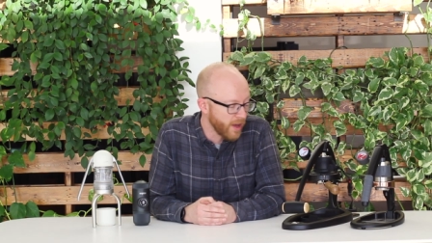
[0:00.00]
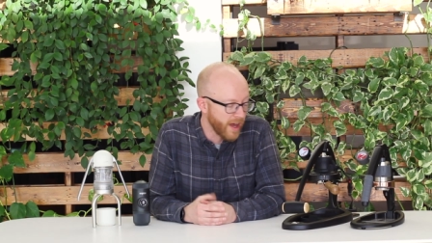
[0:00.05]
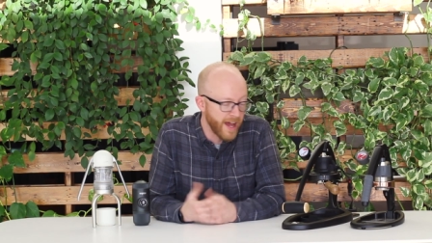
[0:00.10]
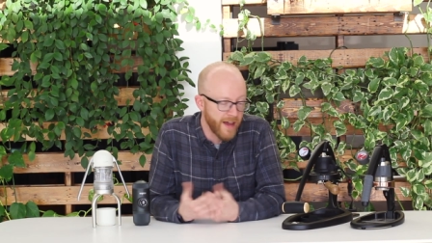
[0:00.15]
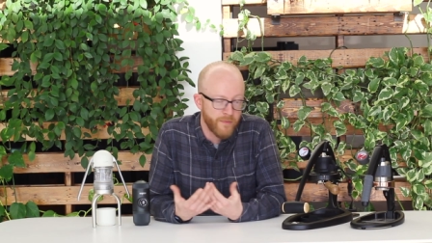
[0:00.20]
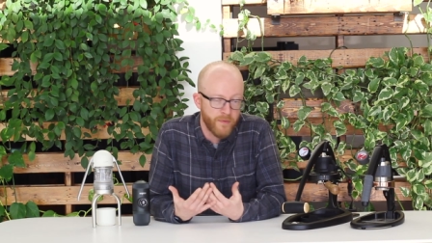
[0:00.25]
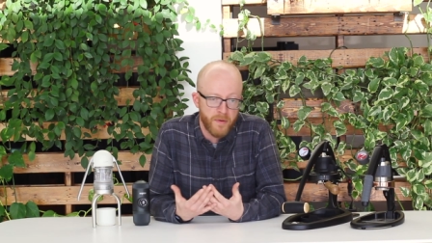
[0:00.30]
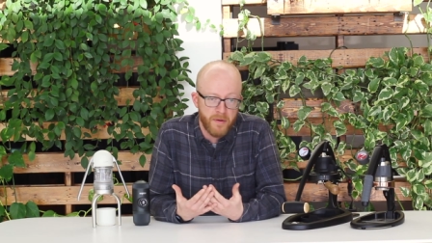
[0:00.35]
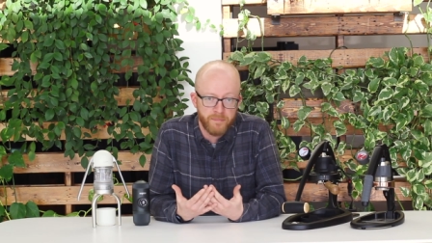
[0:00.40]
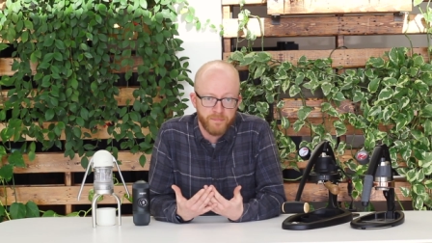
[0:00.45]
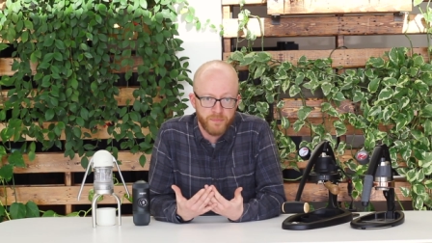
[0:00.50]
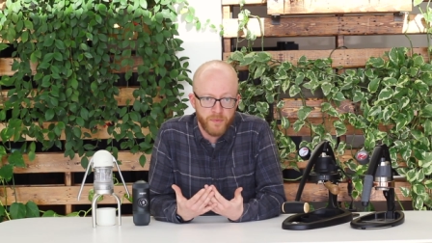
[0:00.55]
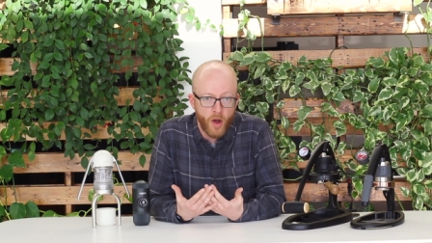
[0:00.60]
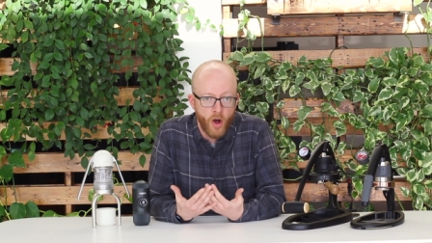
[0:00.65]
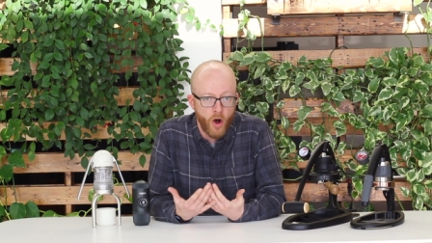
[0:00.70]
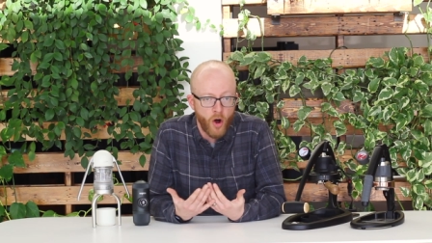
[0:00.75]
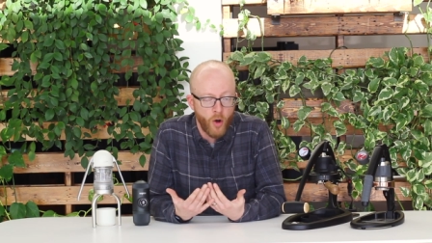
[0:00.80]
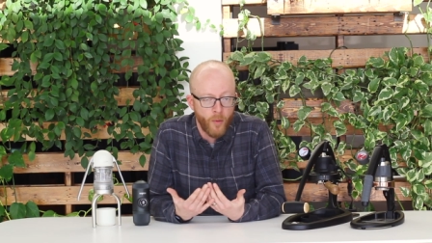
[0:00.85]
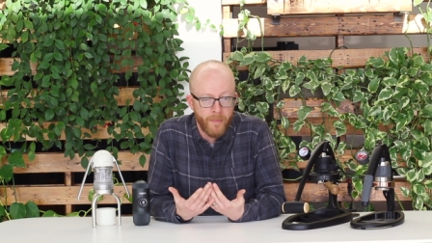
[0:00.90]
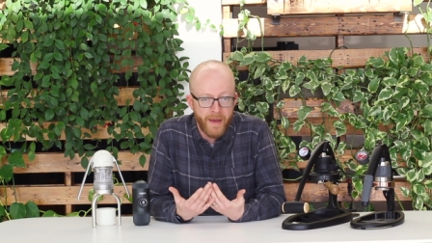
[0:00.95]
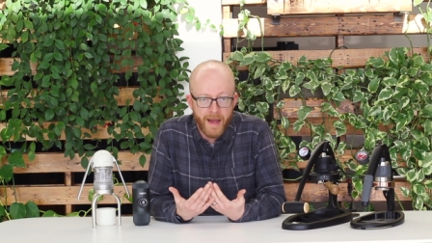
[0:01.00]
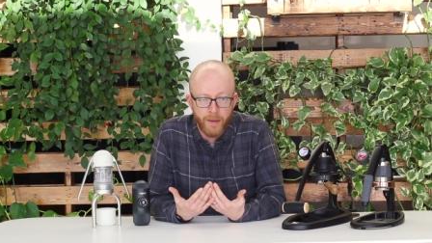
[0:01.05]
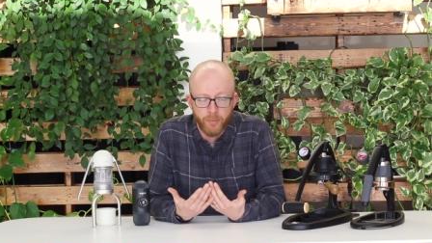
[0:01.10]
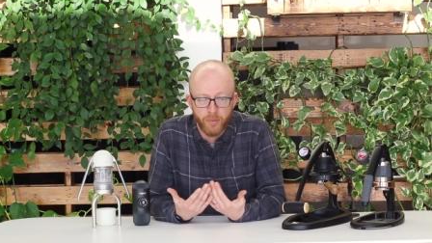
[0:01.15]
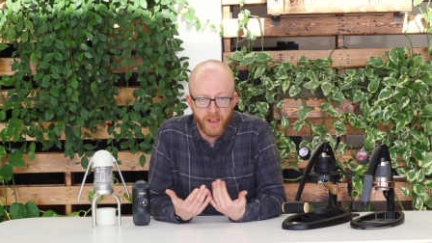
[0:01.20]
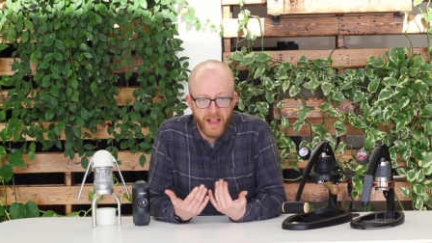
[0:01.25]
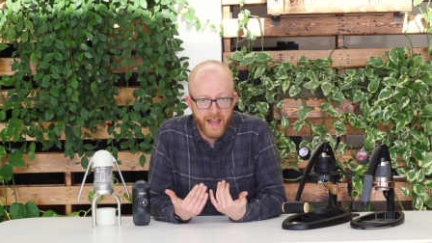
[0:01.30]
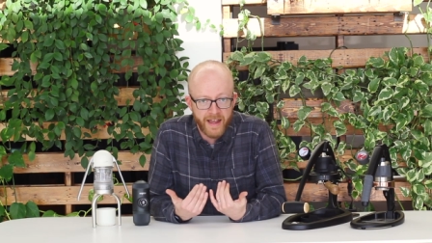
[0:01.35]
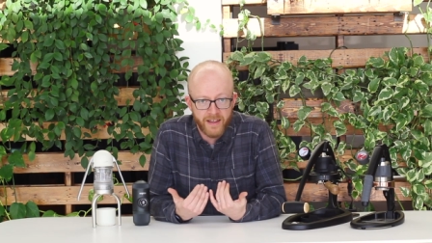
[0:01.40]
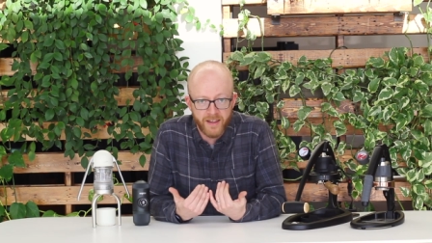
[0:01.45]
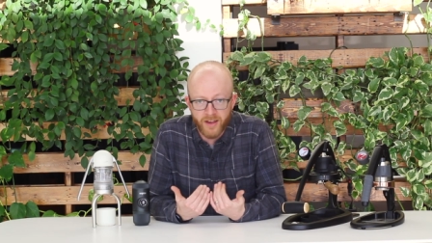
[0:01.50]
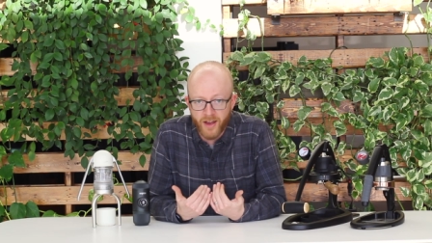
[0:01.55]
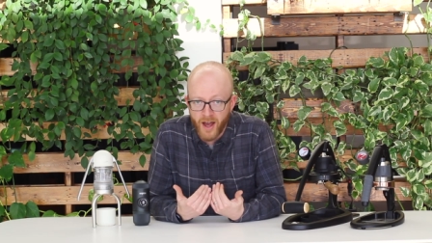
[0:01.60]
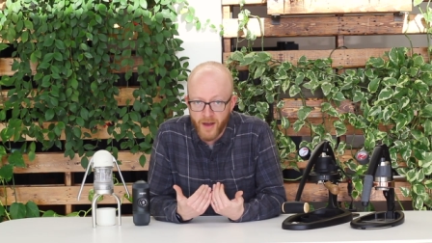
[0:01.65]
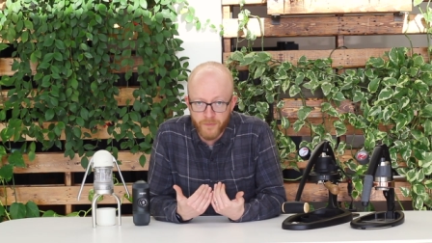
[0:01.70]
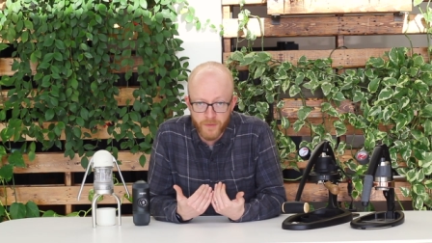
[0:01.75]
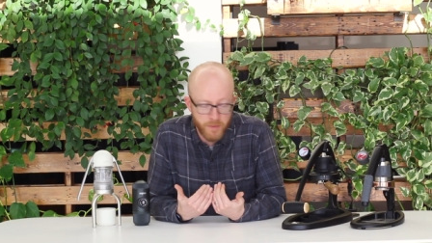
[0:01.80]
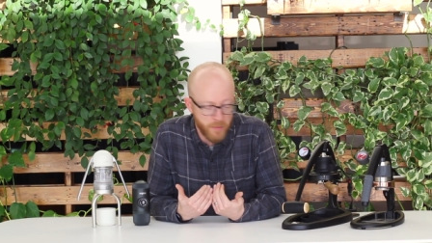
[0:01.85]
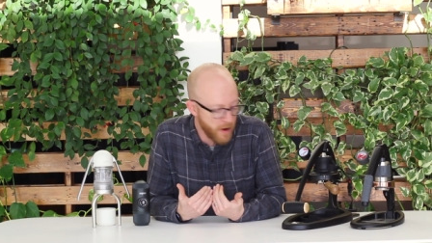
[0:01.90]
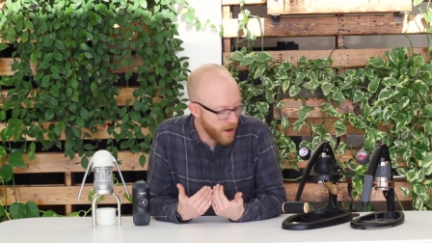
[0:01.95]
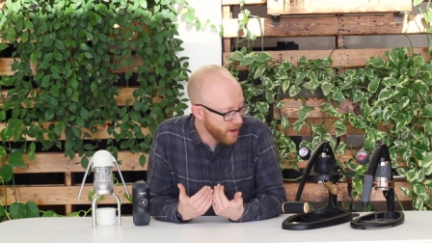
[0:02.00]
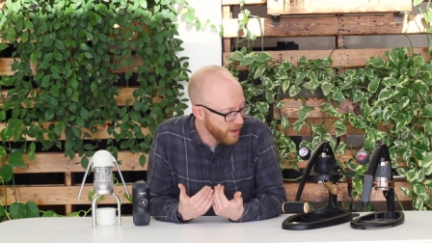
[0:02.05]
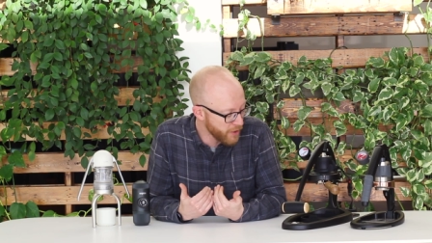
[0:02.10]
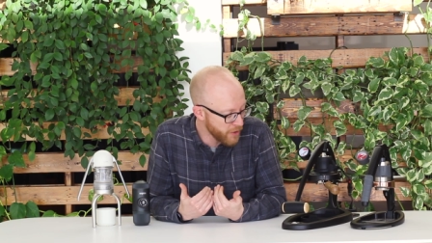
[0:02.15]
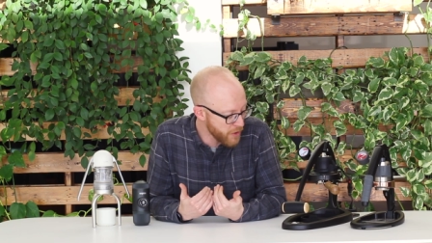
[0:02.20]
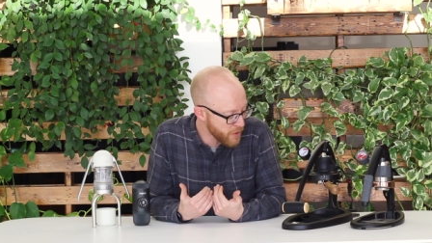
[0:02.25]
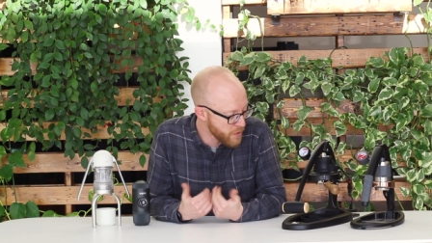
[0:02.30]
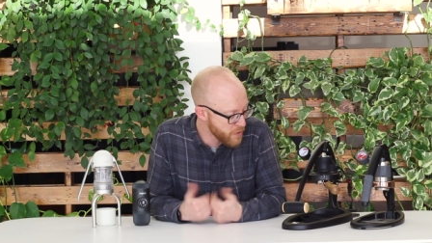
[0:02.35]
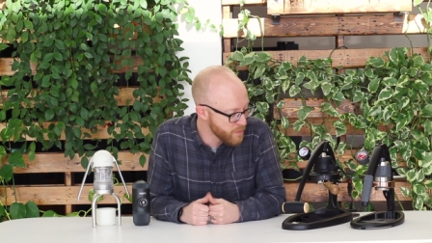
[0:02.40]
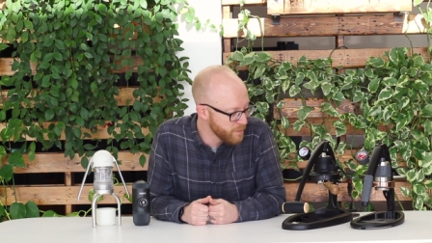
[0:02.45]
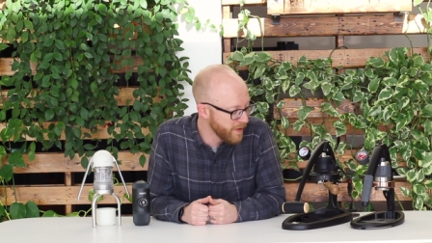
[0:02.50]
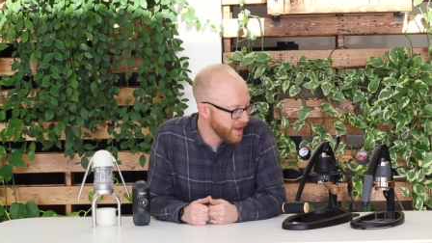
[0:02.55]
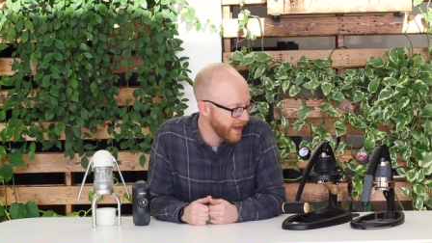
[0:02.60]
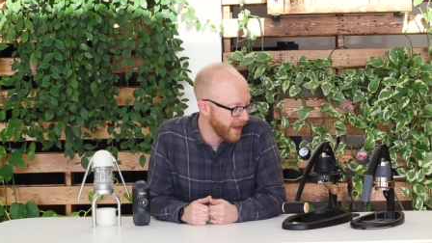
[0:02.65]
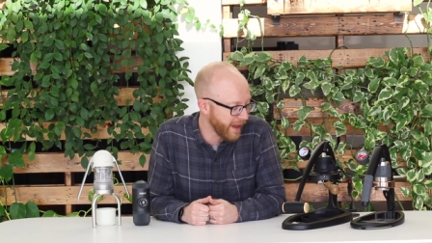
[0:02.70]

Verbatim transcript: I have an all matte black coffee bar at home,